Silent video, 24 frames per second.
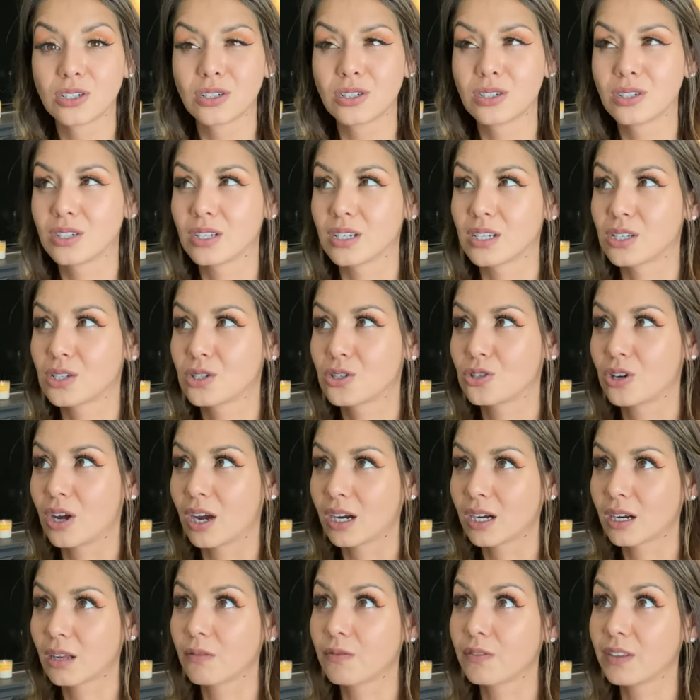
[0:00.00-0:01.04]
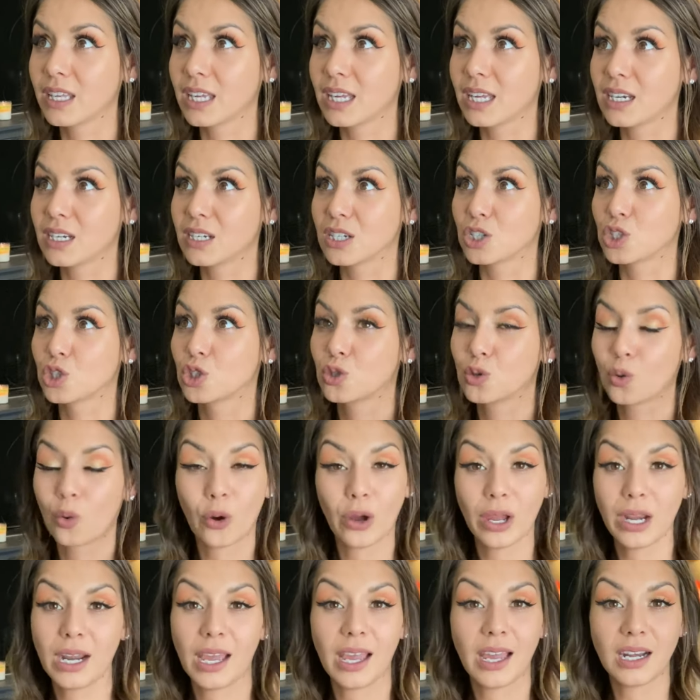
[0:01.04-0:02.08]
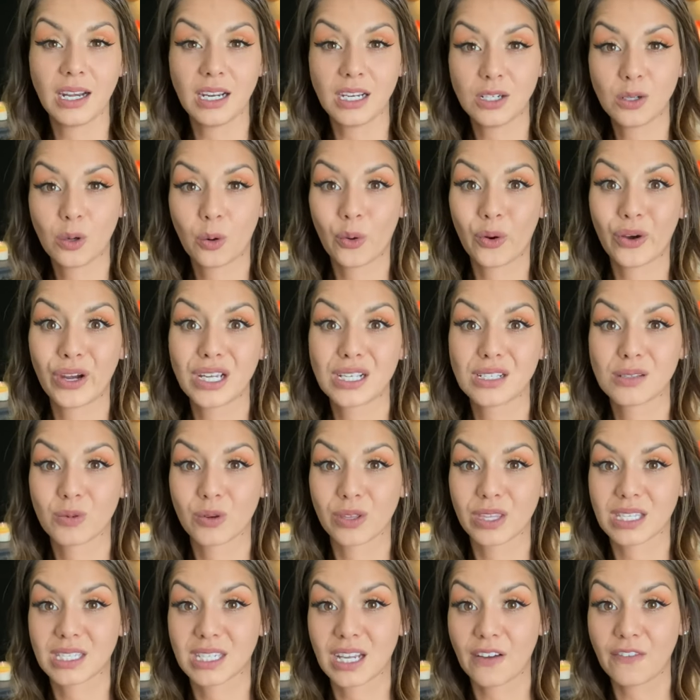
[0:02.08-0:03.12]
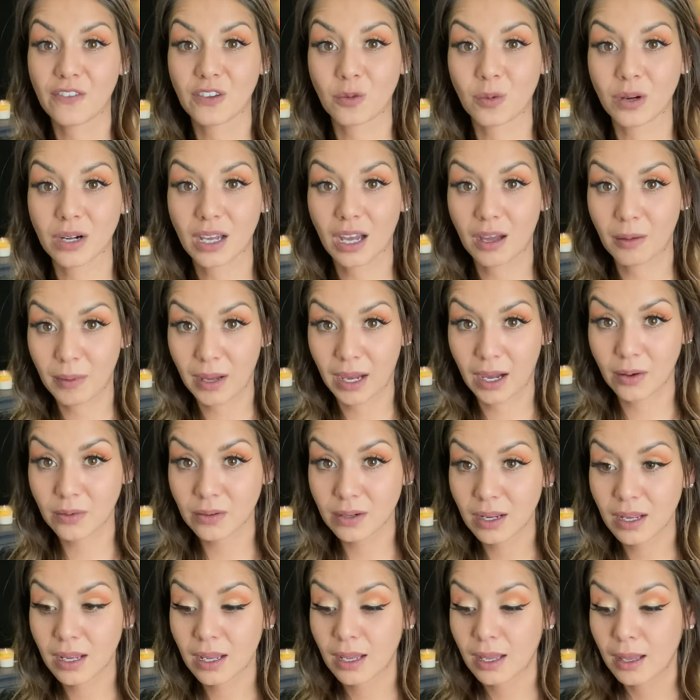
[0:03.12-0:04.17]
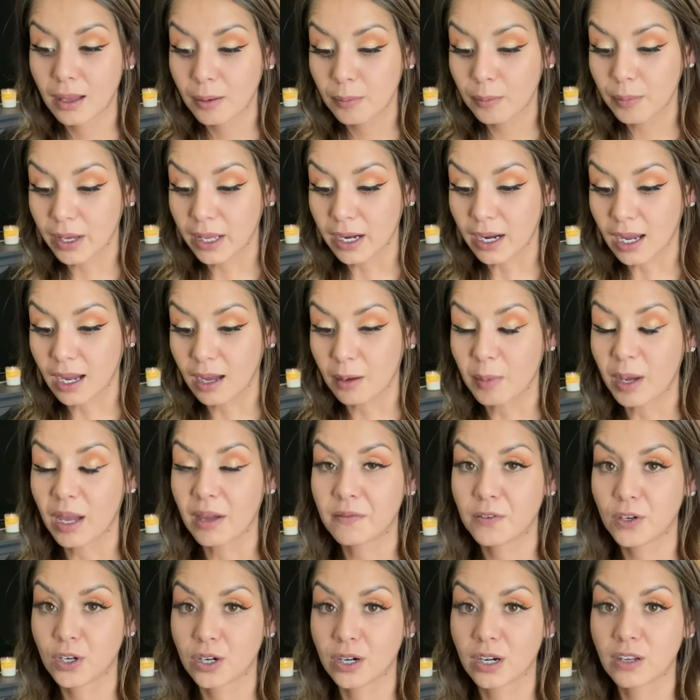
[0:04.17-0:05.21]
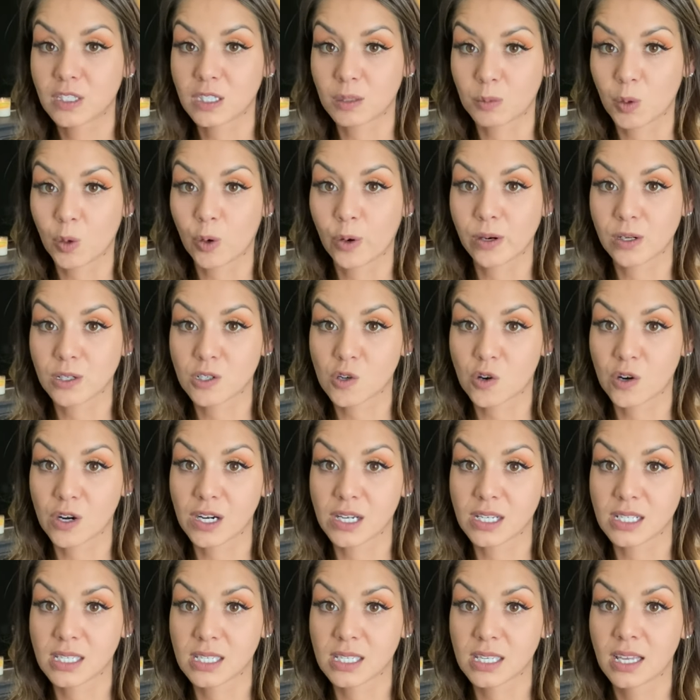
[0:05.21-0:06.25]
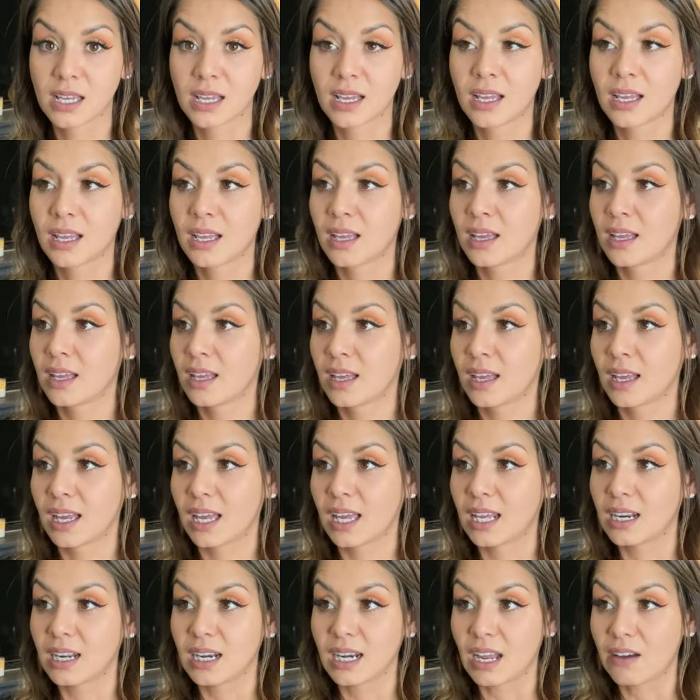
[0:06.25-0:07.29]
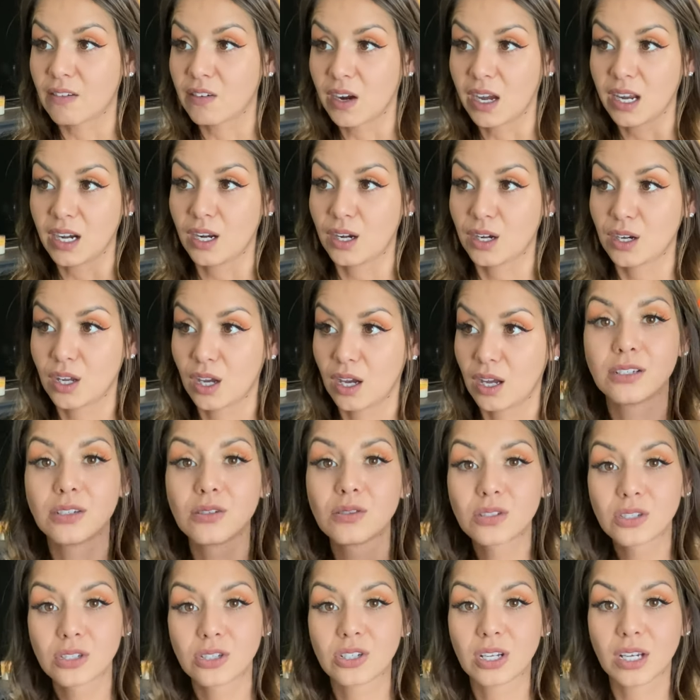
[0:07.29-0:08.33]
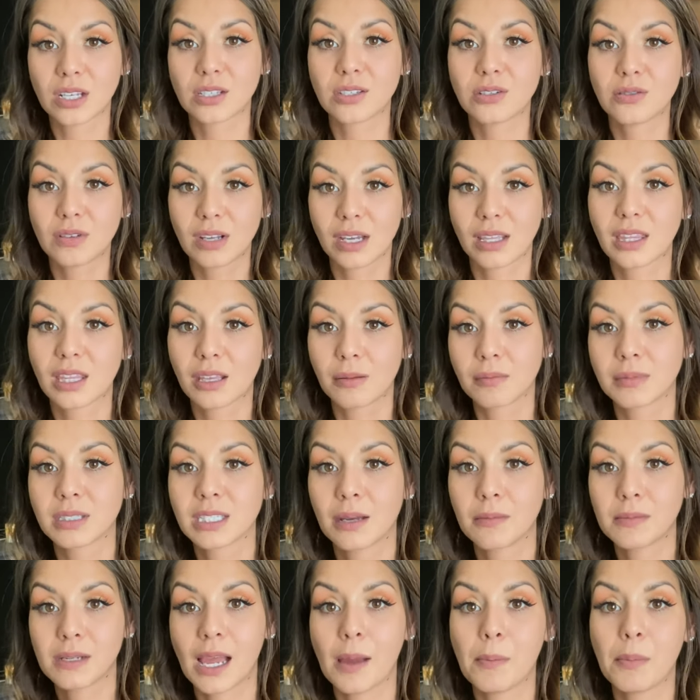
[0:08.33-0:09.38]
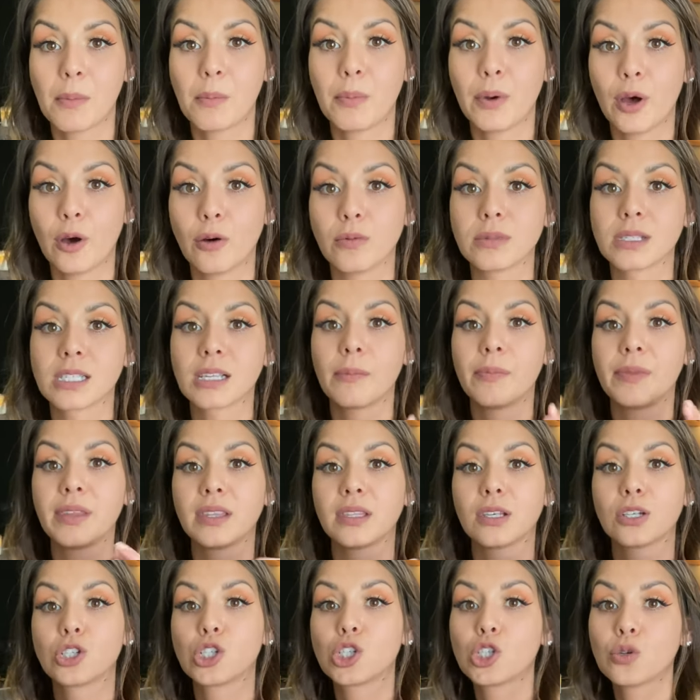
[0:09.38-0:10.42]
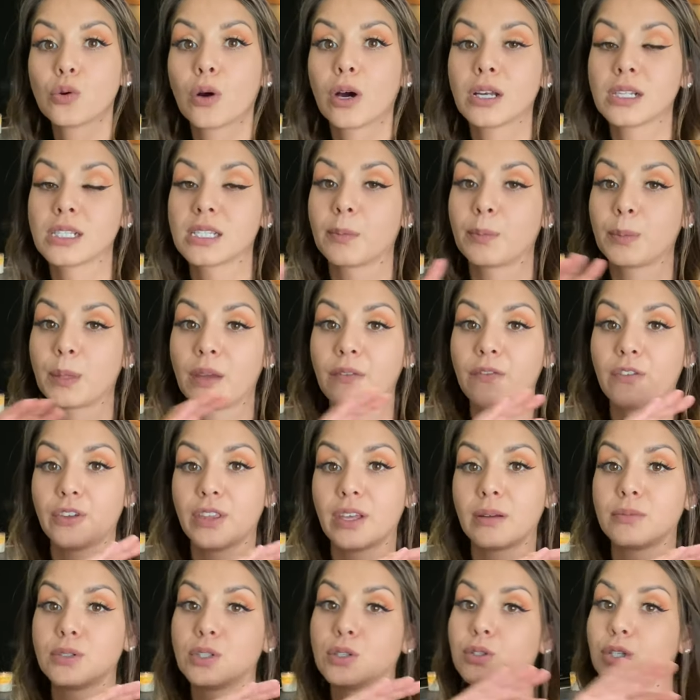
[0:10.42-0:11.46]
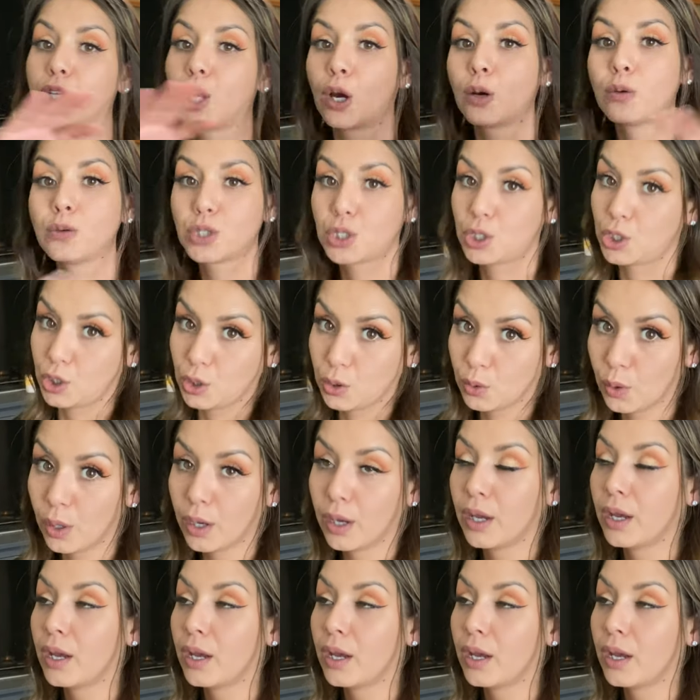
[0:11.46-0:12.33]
destructively destroyed any toys where the stuffing would come out, but I've heard of some horror stories and it never ended good. I do suggest you get them some type of bone, something to chew on, something for them to go to,